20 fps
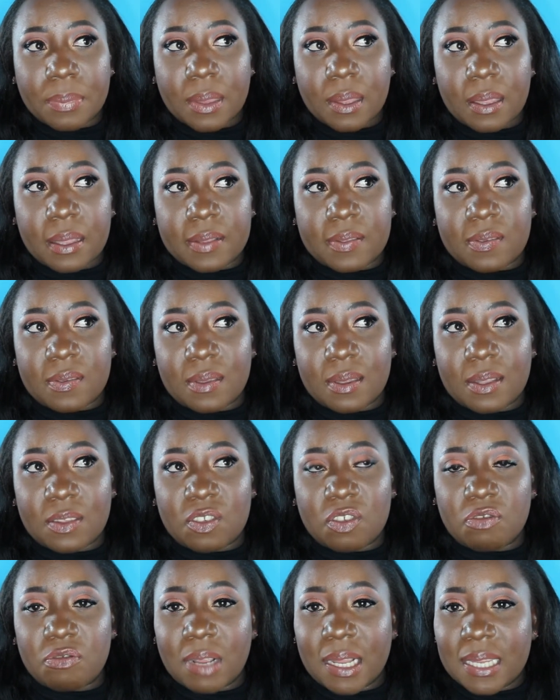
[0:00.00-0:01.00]

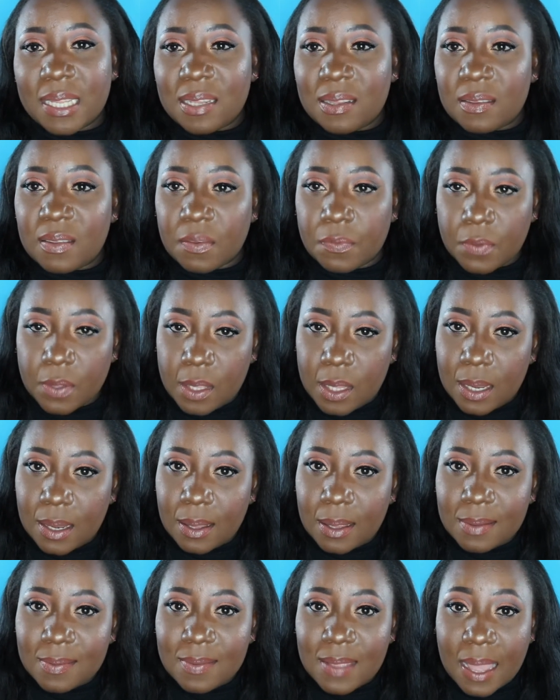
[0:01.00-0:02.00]
It's really difficult
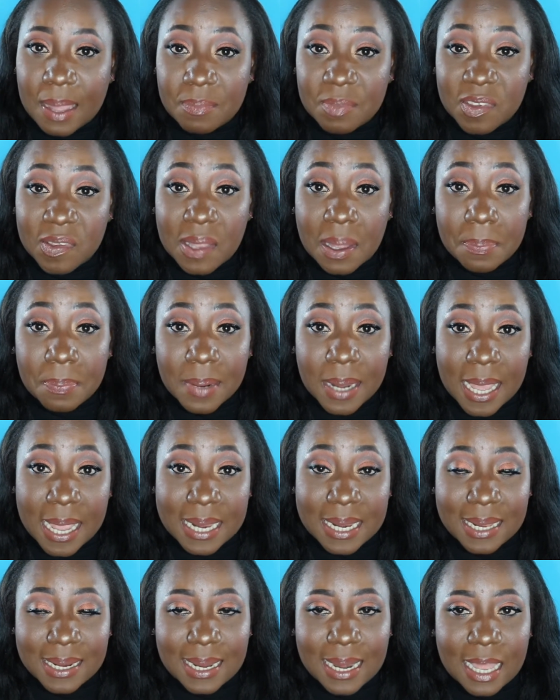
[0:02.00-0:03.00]
at times to apply
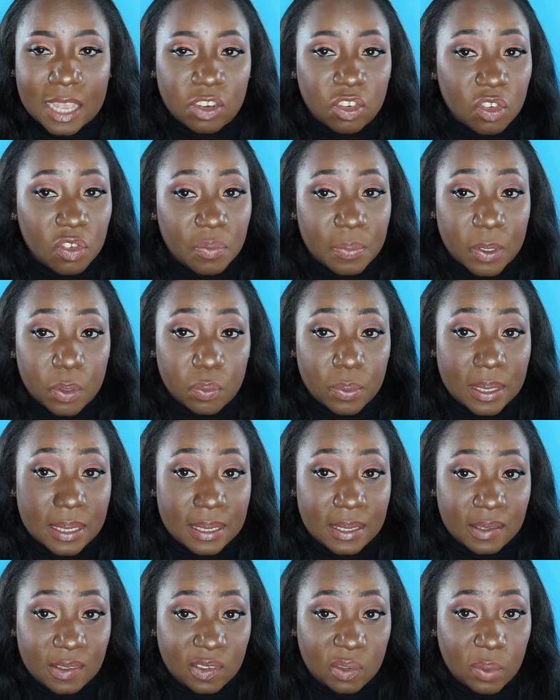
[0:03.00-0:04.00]
that lashes, but with
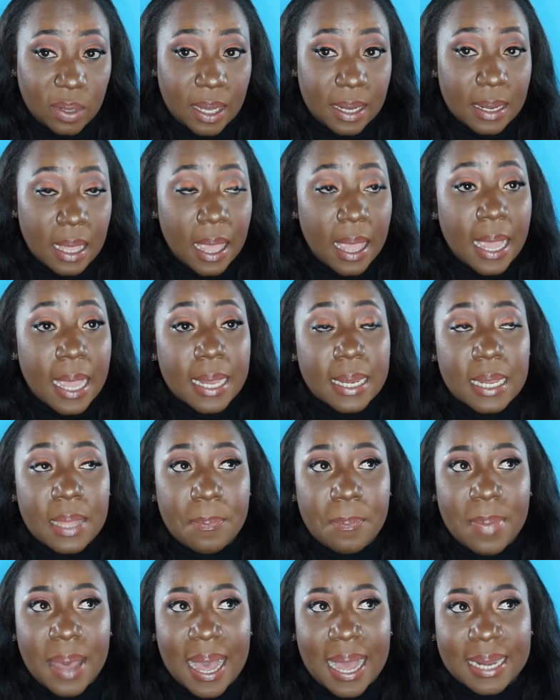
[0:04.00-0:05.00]
this one, the
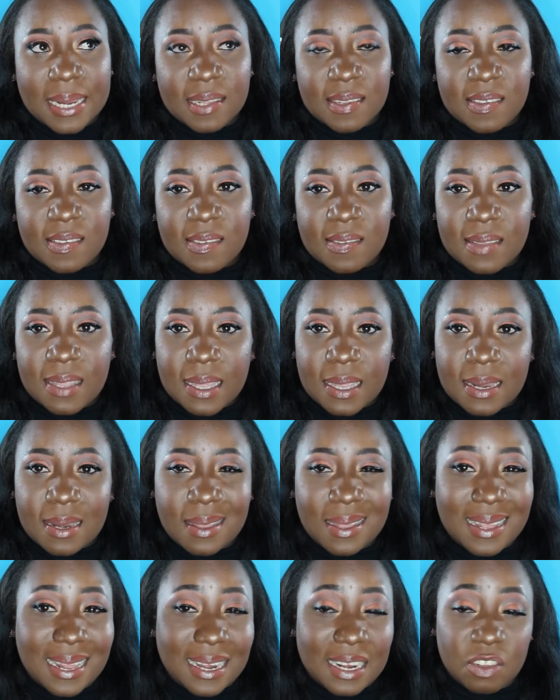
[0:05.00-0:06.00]
band is thin
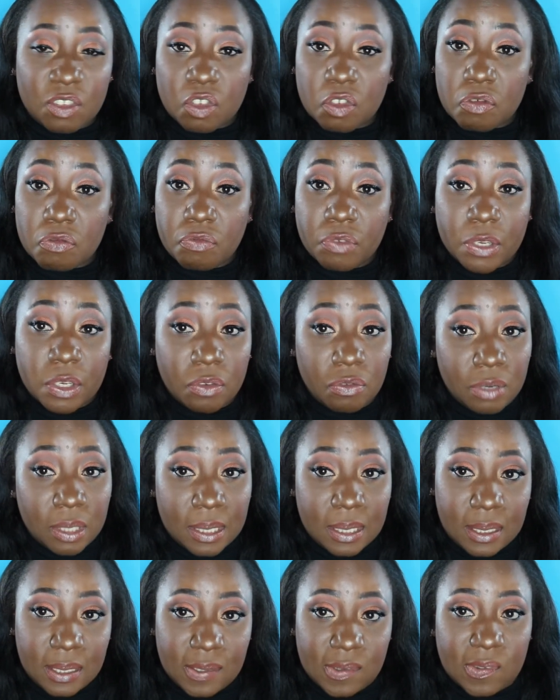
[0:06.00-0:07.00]
and it's
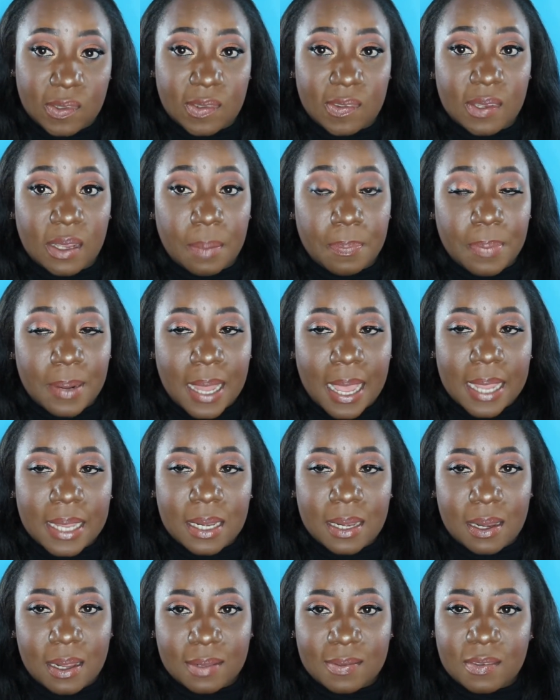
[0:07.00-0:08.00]
really easy to apply.
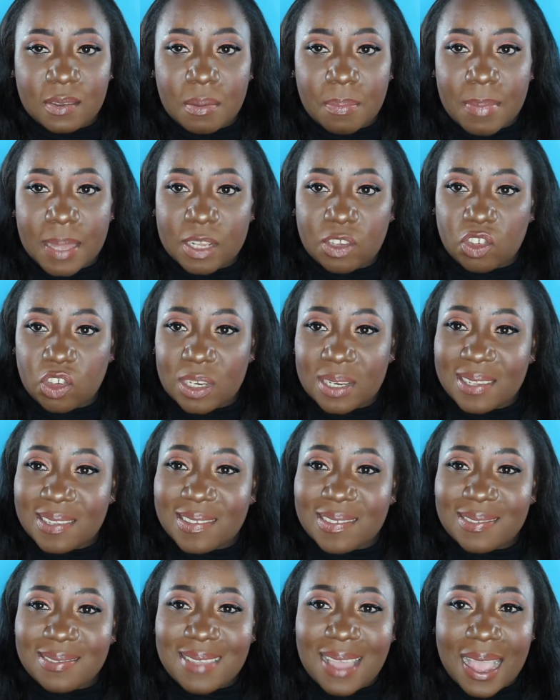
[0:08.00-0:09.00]
Not to mention the
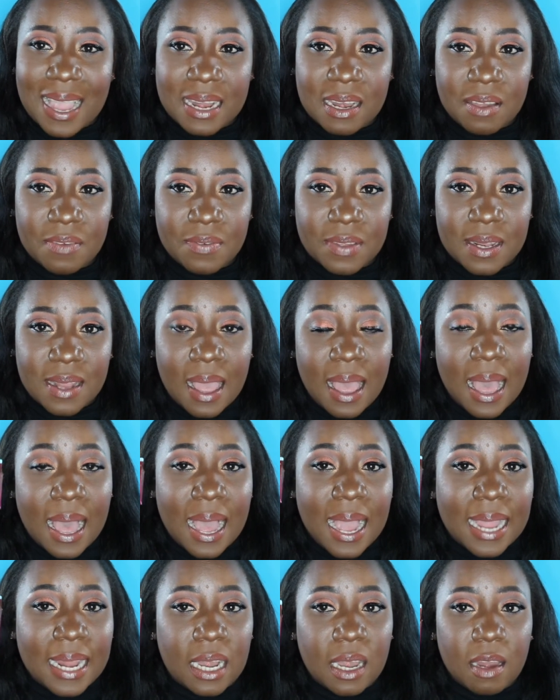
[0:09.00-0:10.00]
style of it.
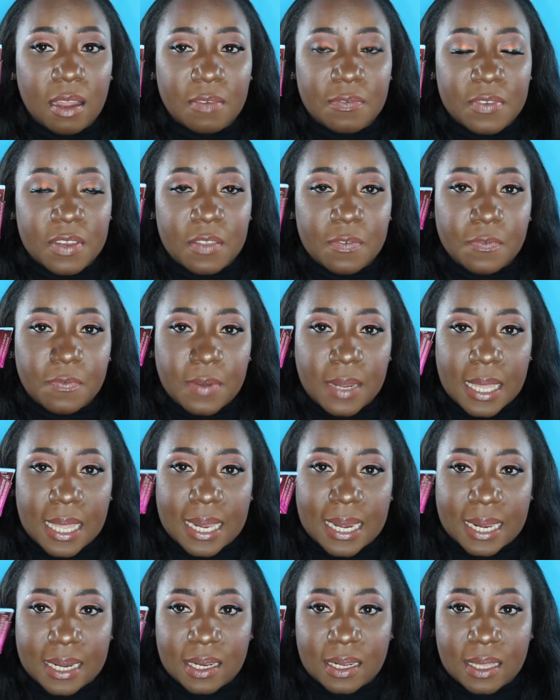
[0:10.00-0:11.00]
I love the flare
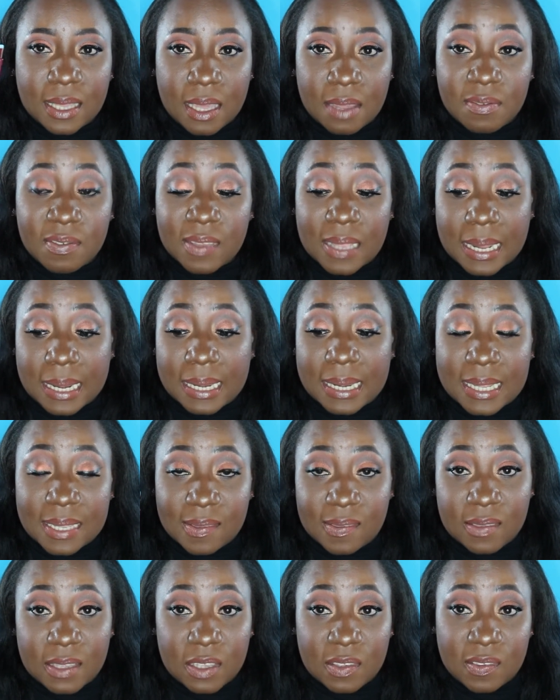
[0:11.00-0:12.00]
that it gives, and
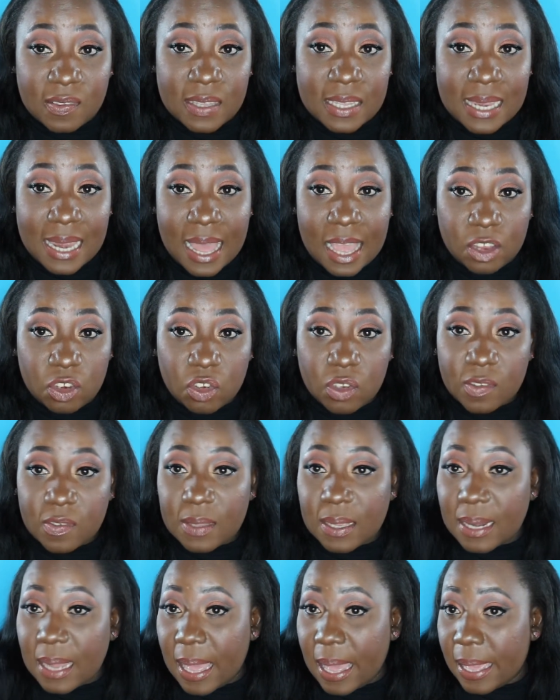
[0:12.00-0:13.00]
this is the lashes
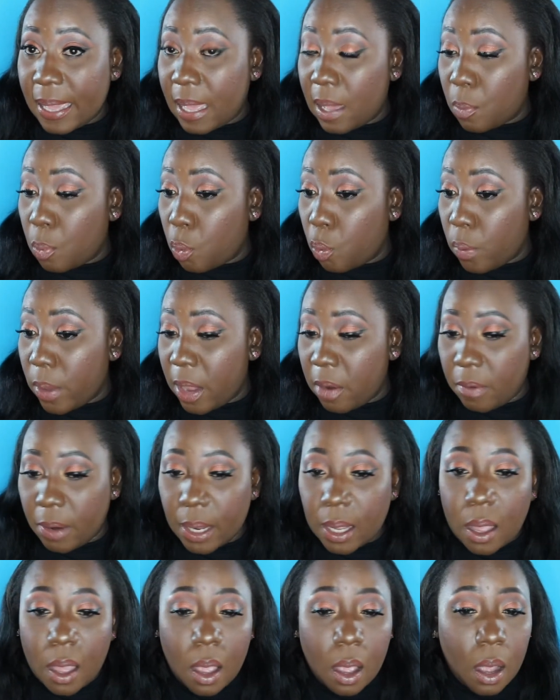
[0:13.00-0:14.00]
that I am
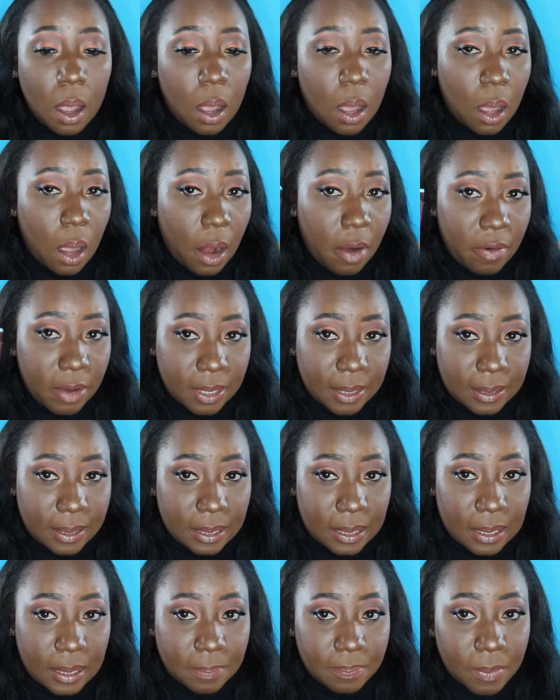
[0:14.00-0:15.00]
wearing
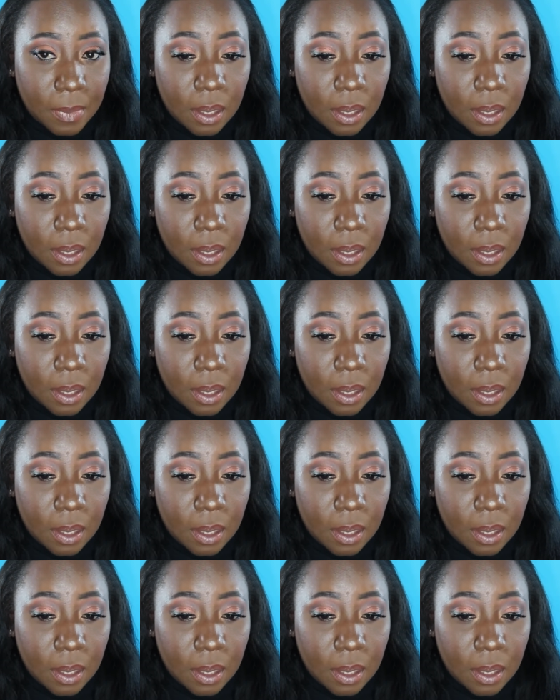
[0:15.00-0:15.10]
currently.